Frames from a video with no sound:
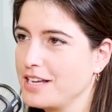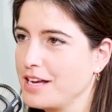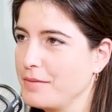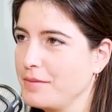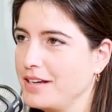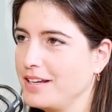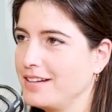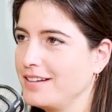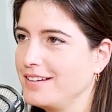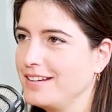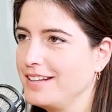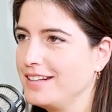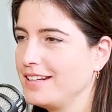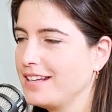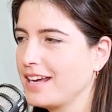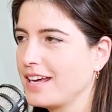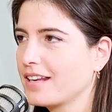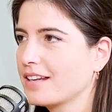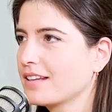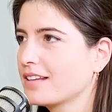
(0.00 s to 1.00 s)
I mean, in
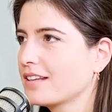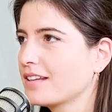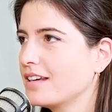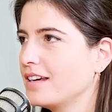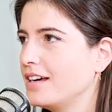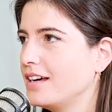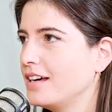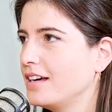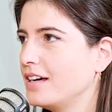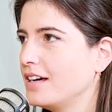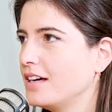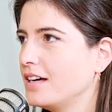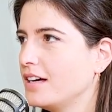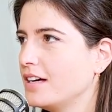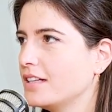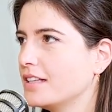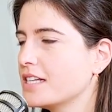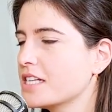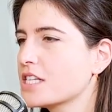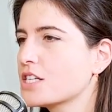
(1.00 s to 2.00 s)
the end,
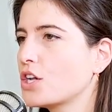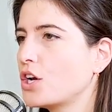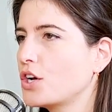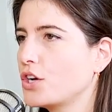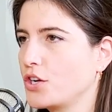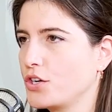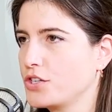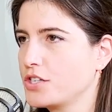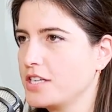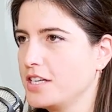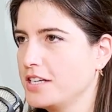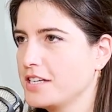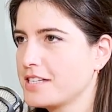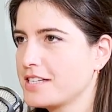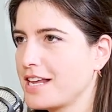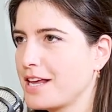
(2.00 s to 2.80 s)
this is all nonsense.